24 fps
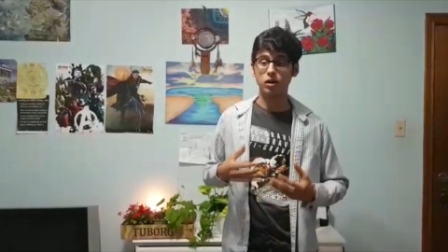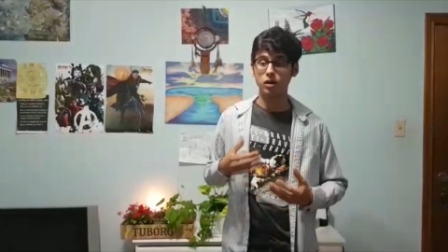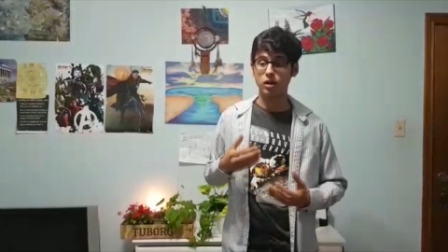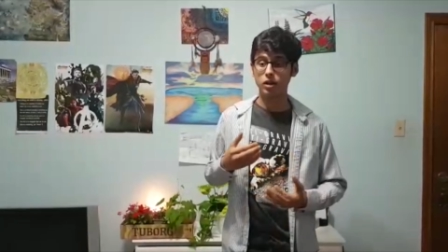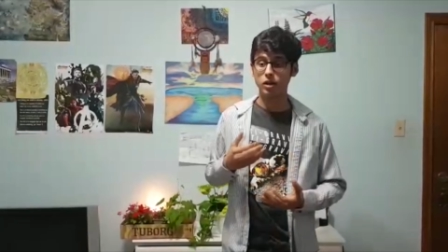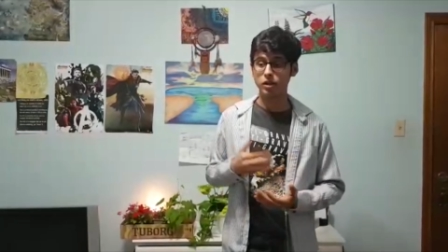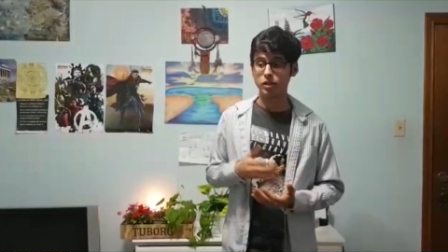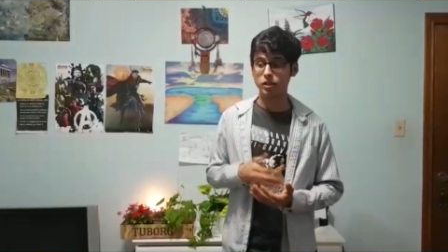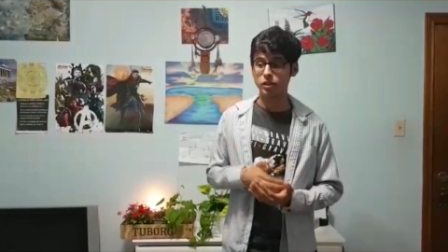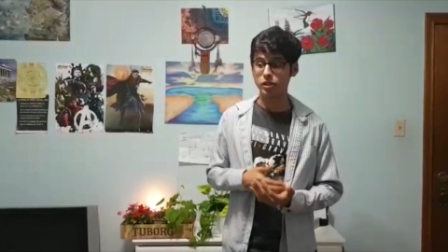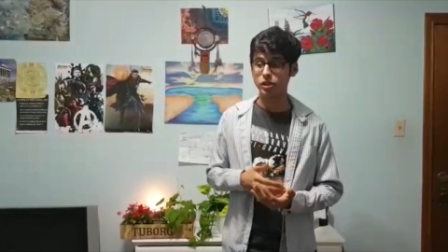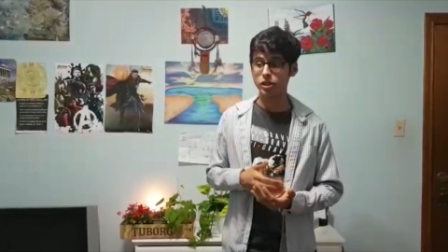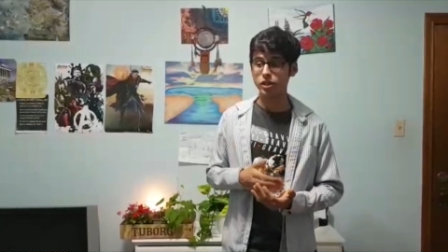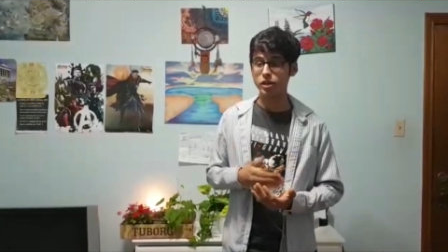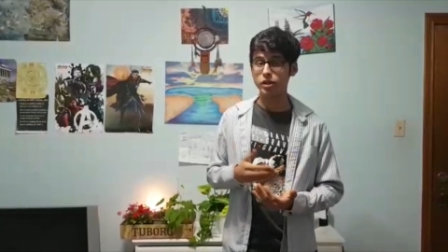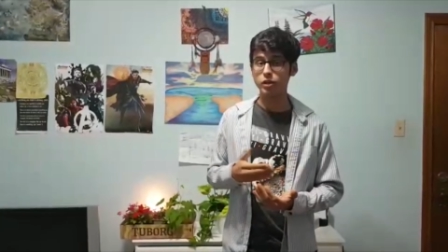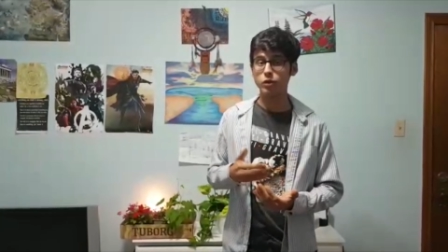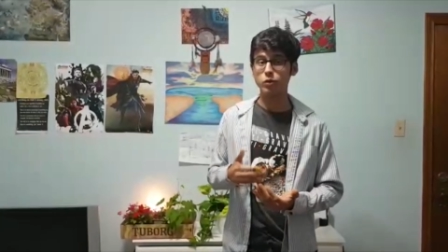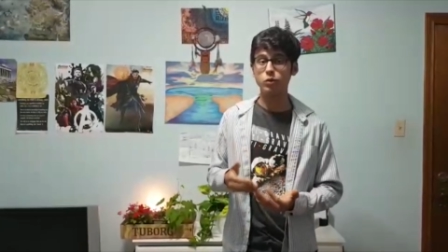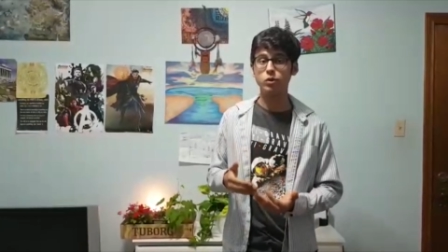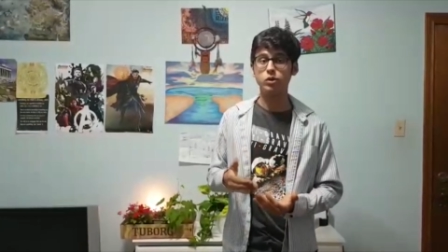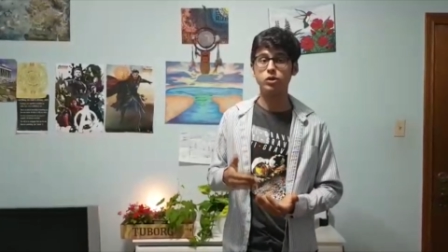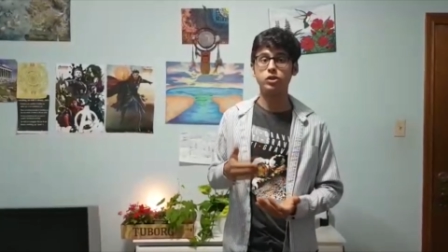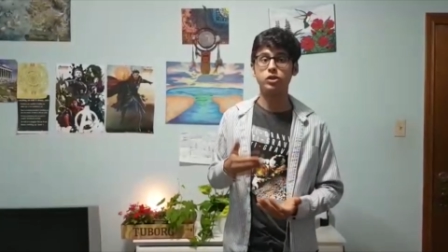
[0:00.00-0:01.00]

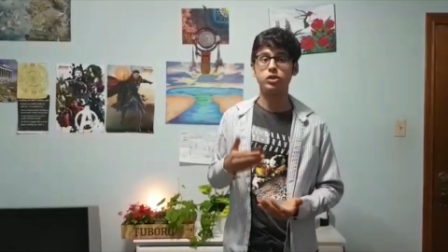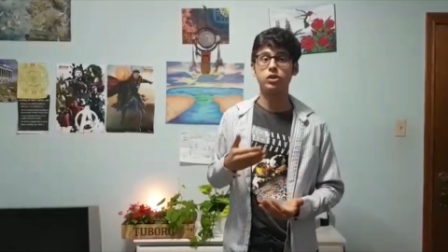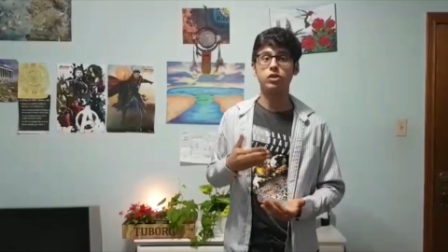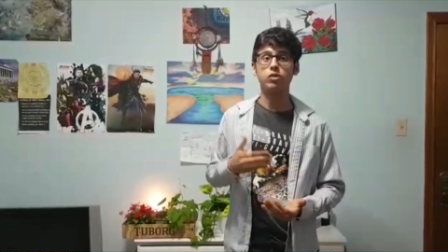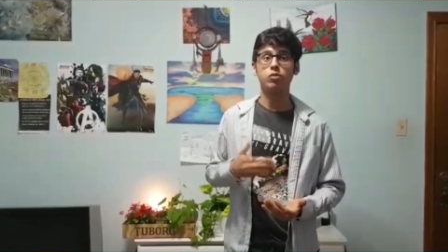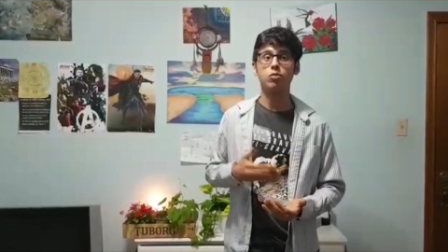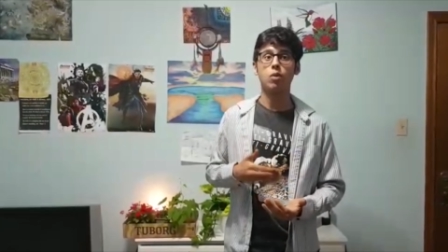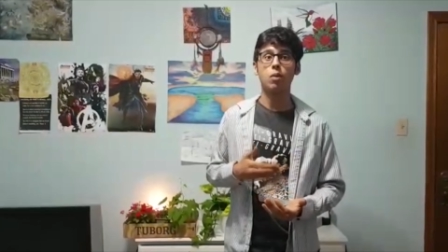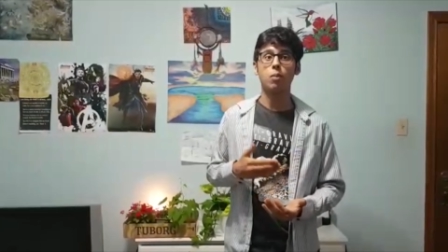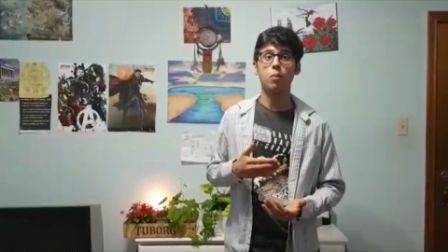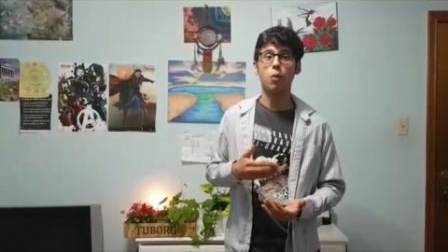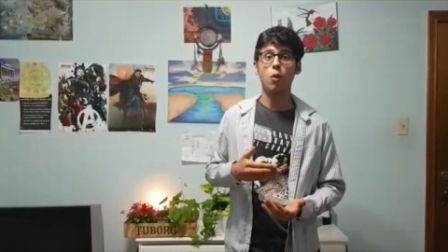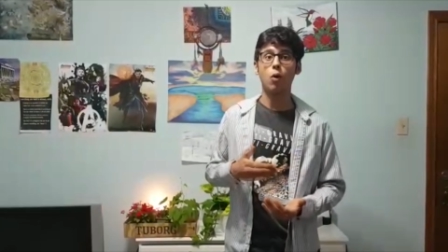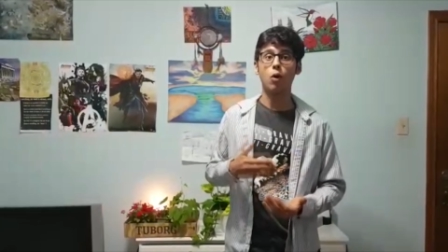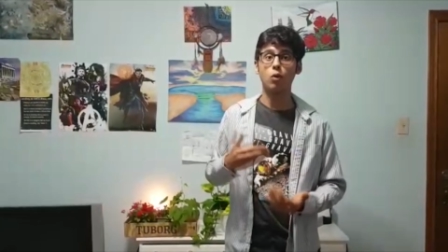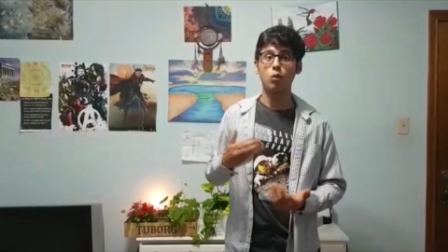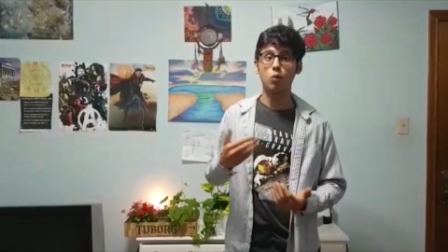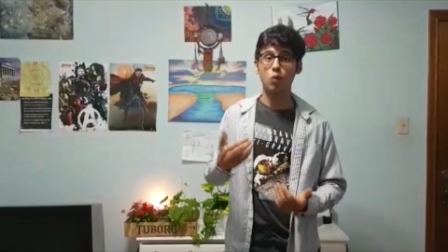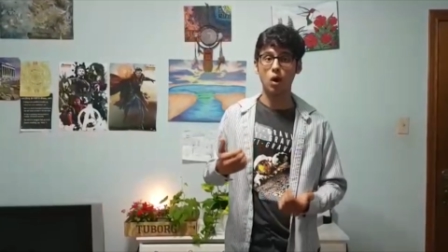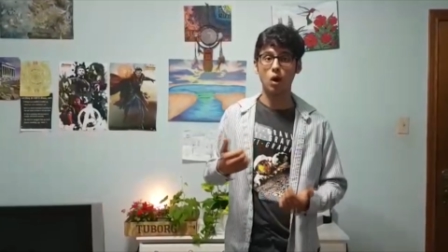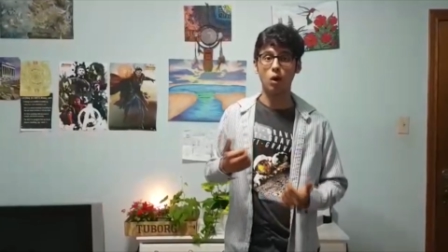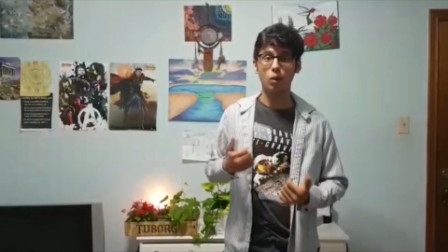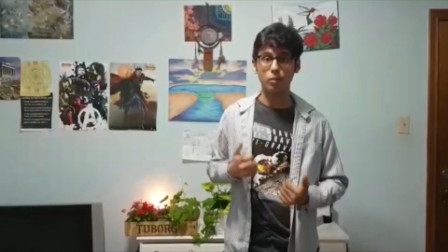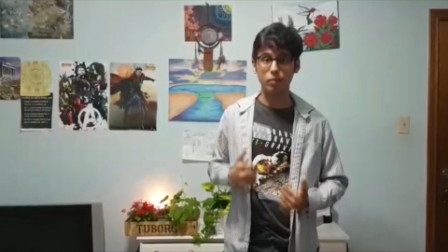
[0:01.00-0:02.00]
continued to
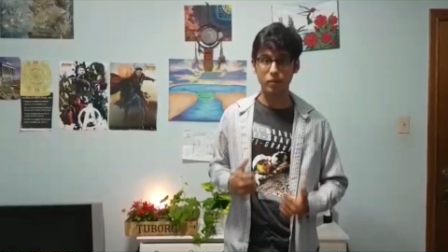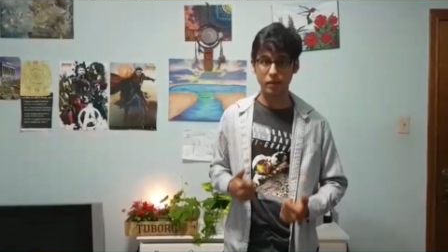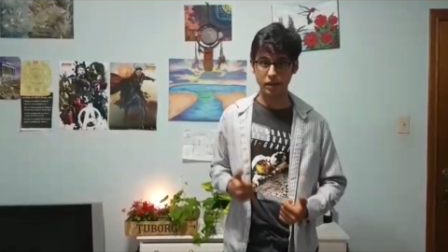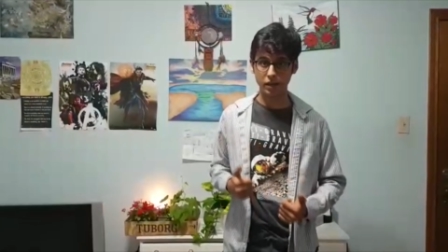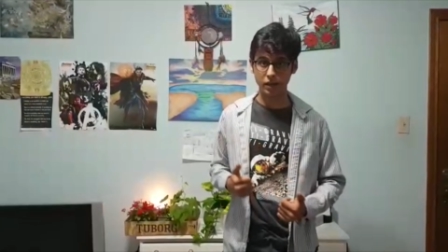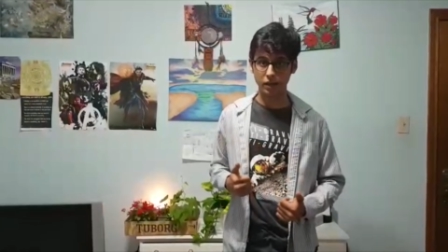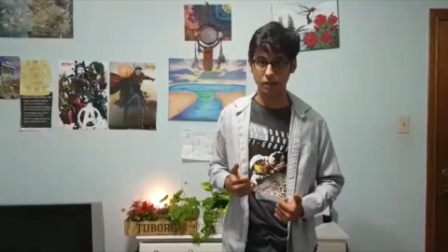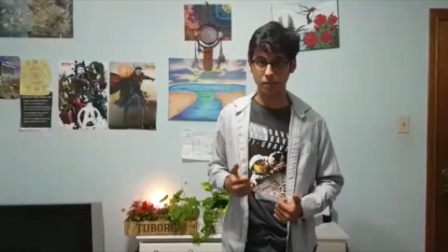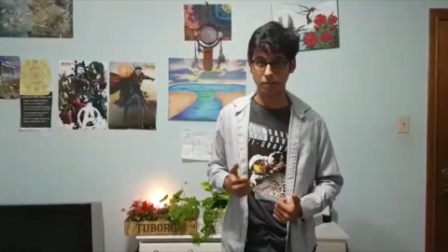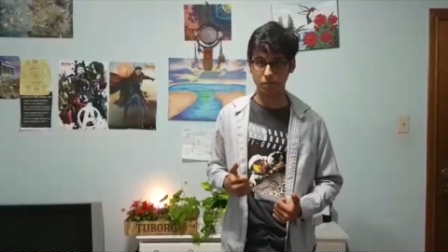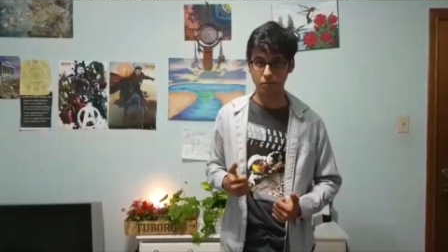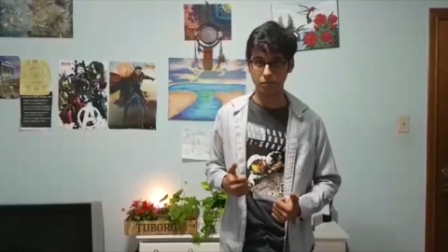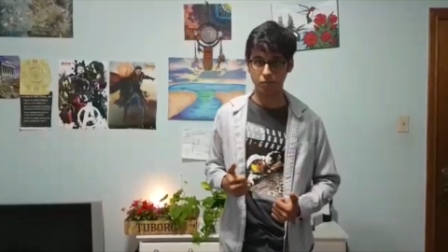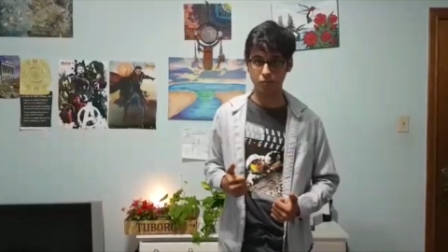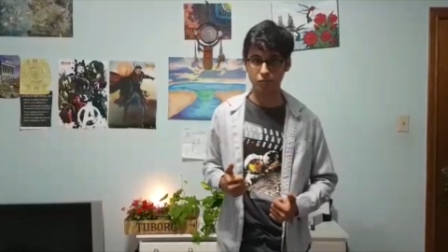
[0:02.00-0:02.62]
report well-being.